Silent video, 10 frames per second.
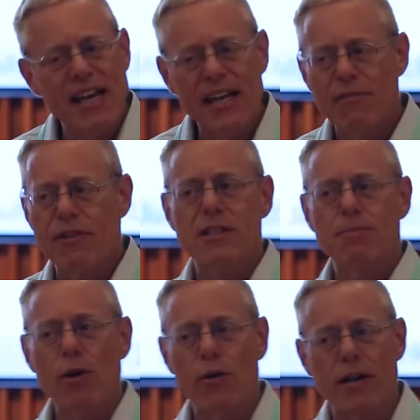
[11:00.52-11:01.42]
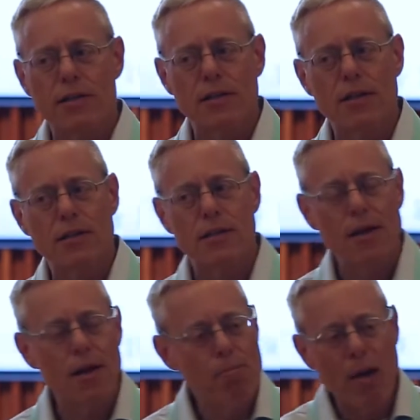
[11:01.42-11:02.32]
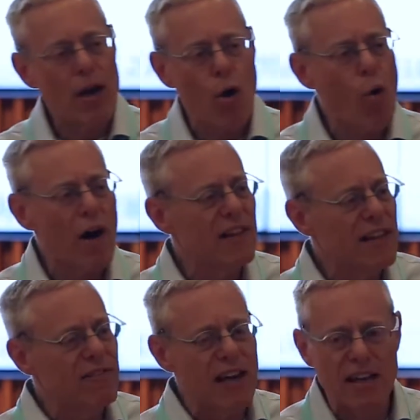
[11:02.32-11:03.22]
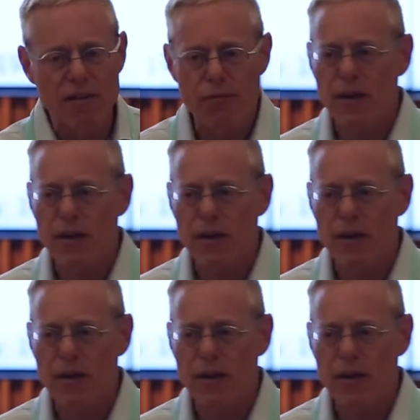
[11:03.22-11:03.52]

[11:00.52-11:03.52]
negative experiences may not want to leave negative